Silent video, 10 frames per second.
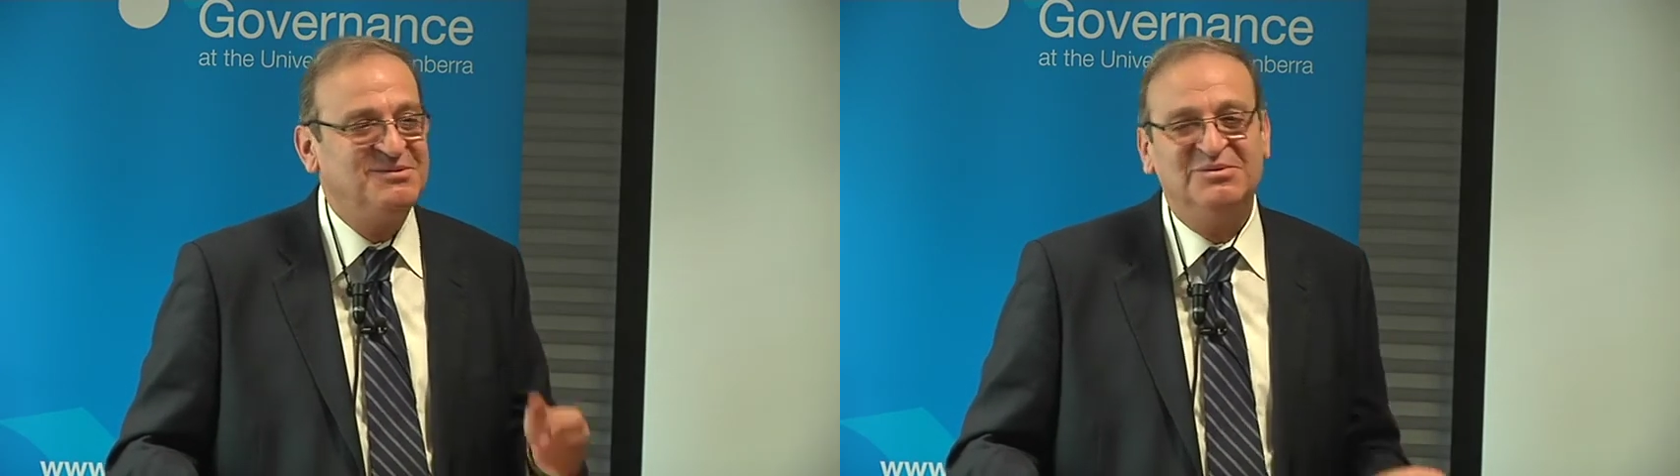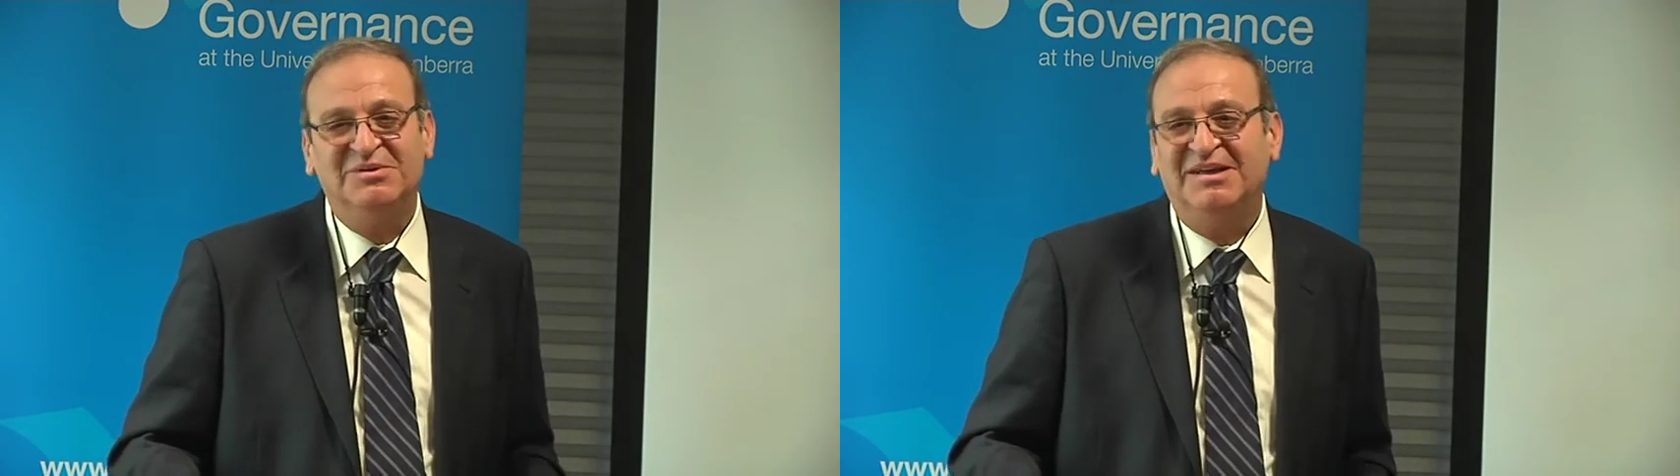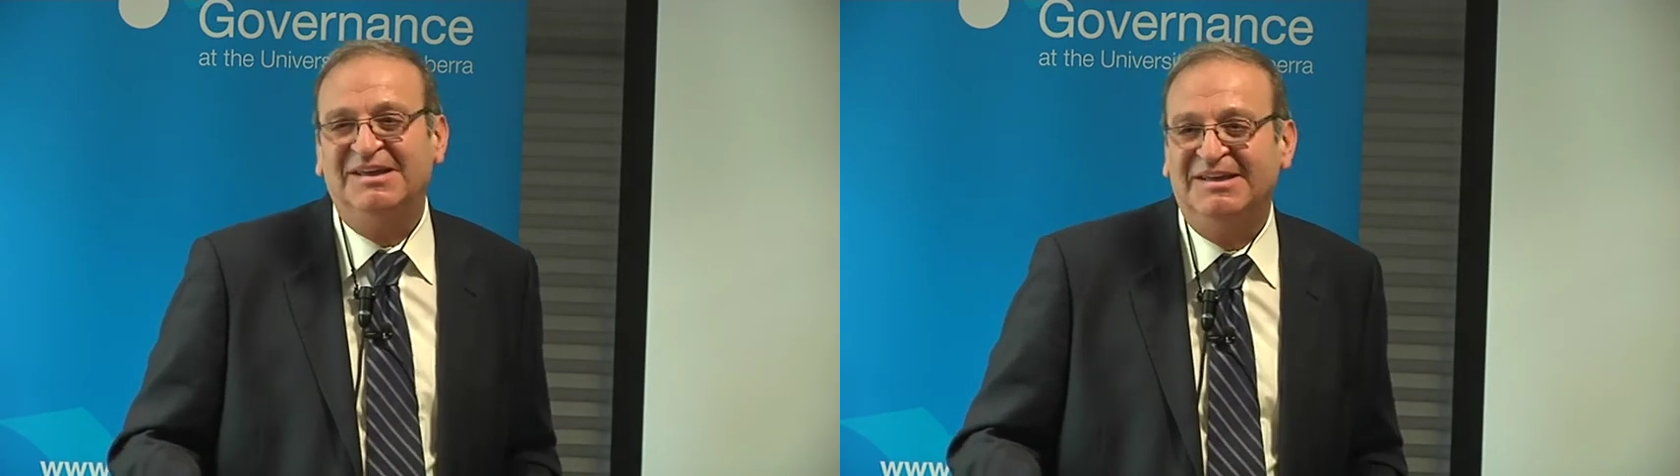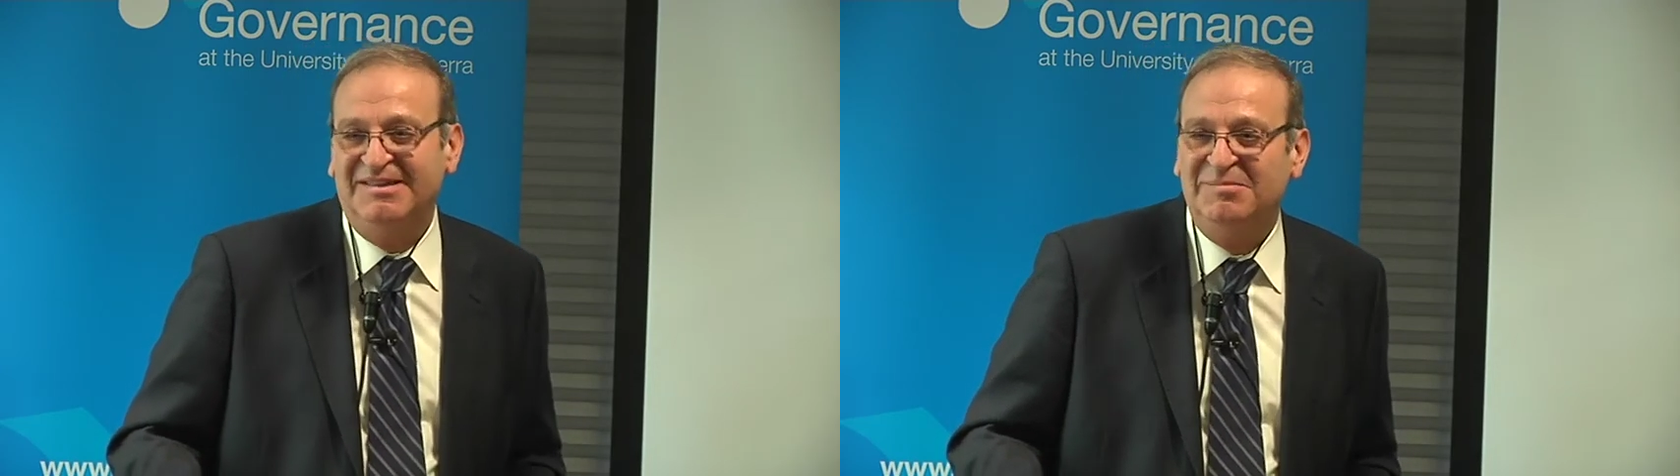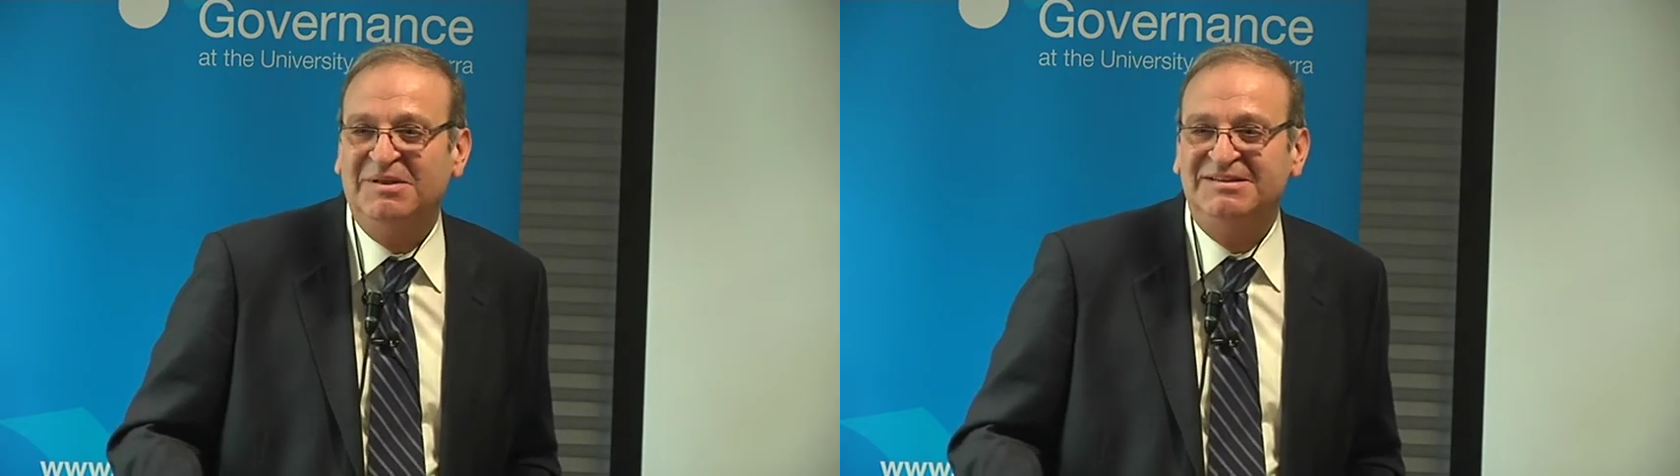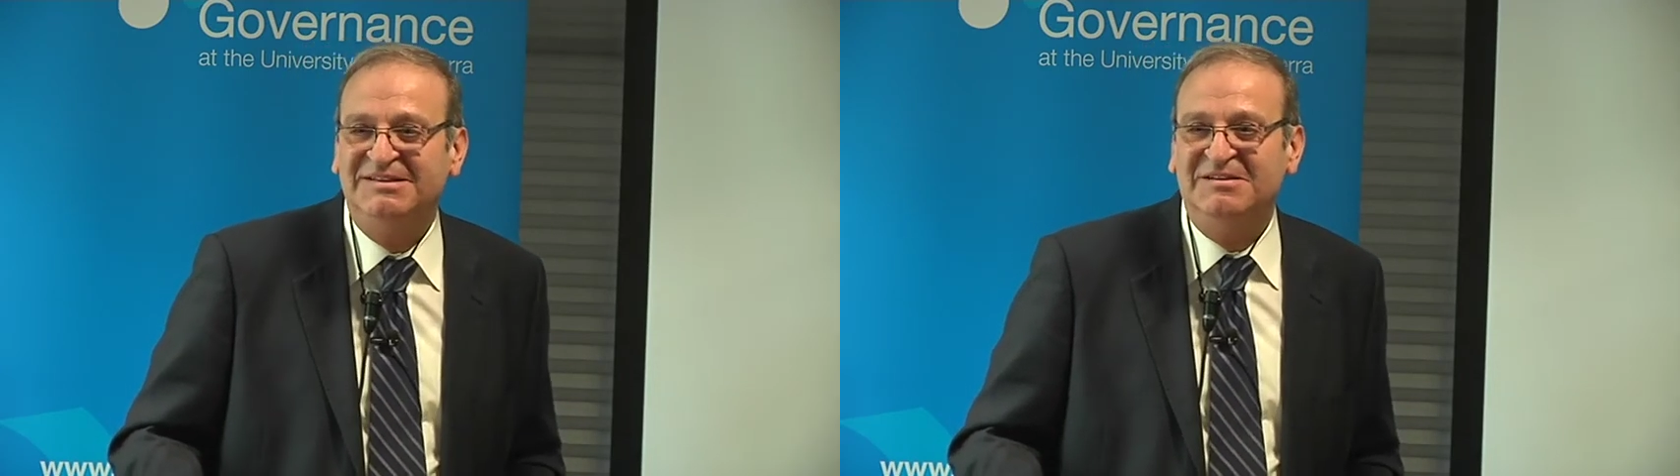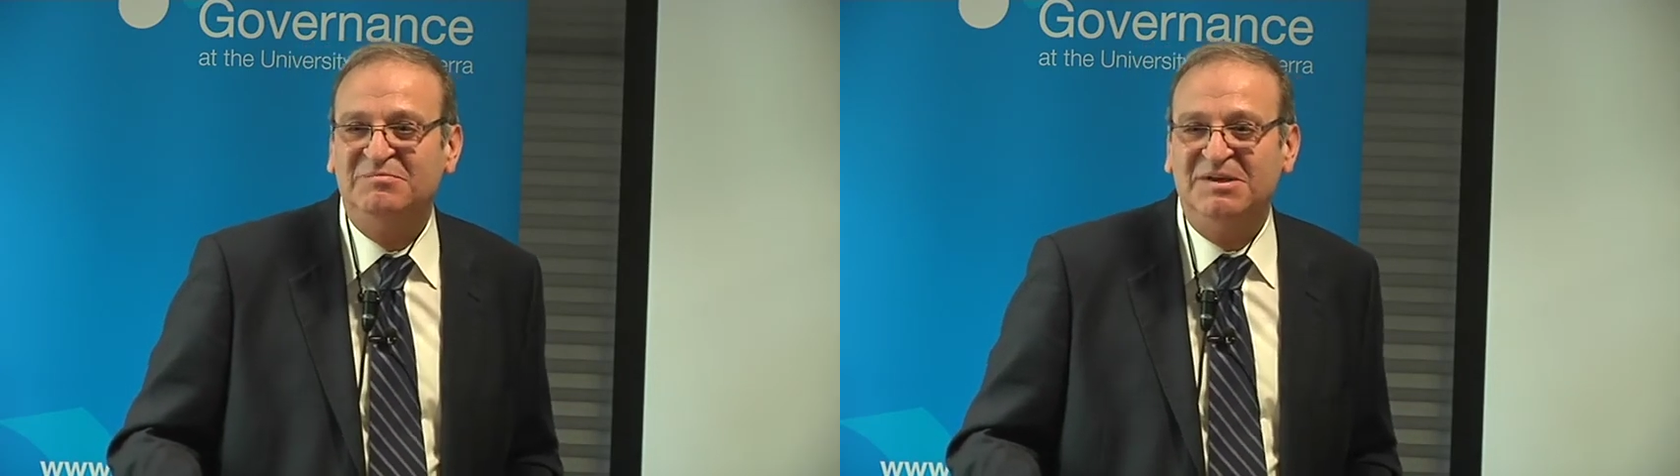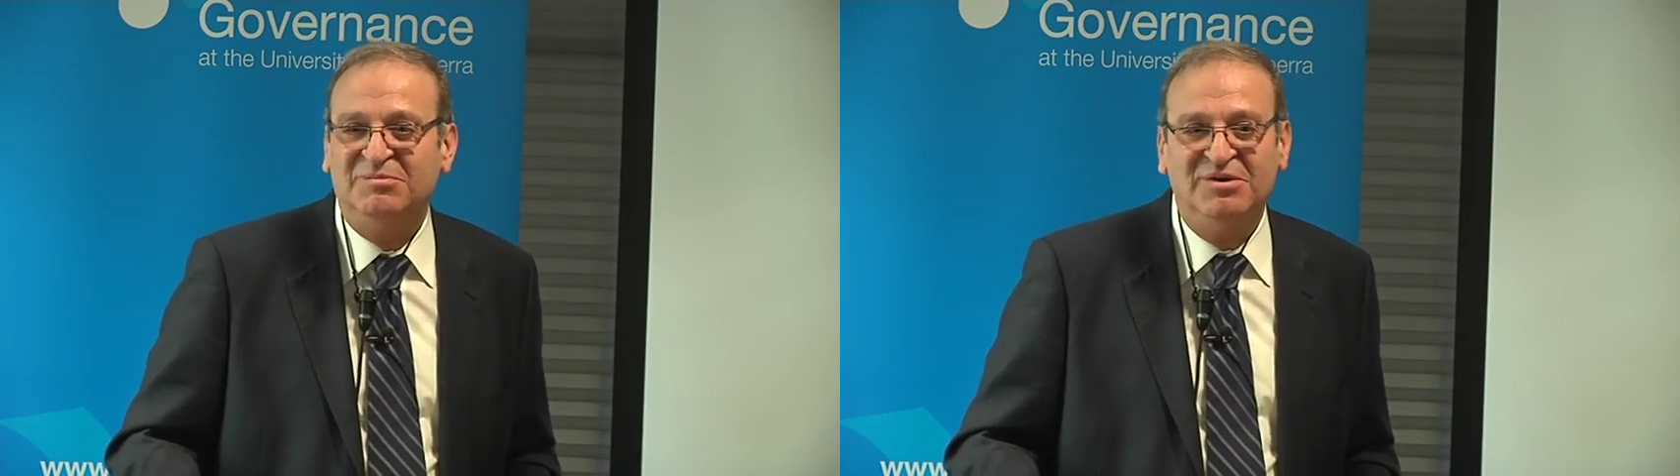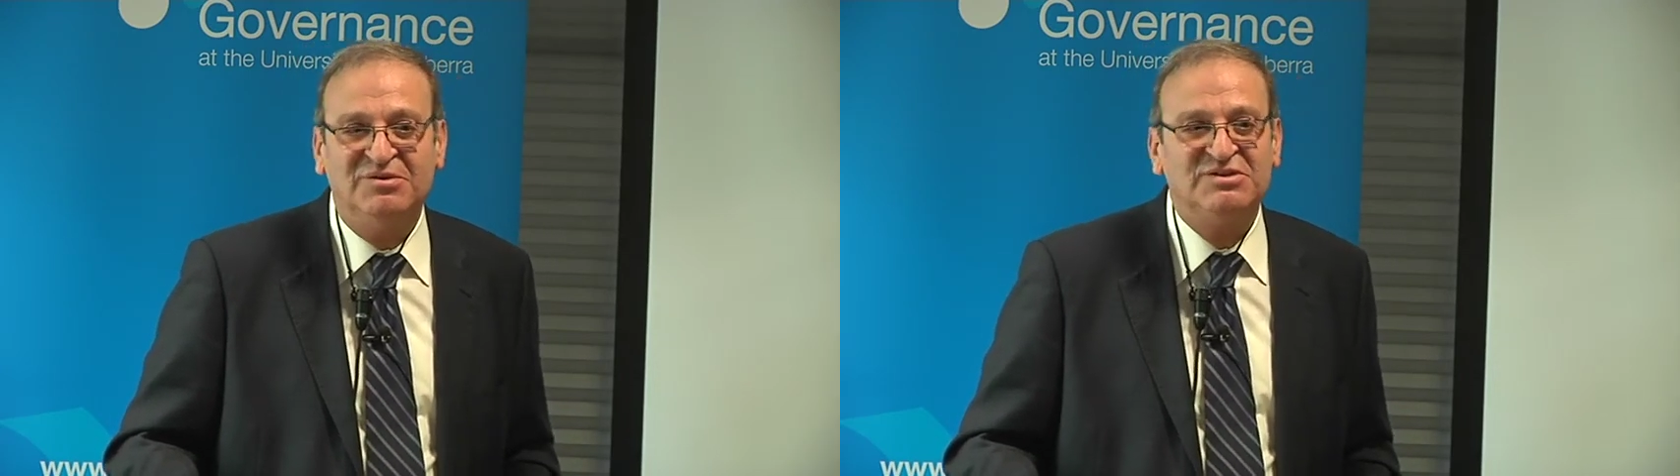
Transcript: to the Palestinian people.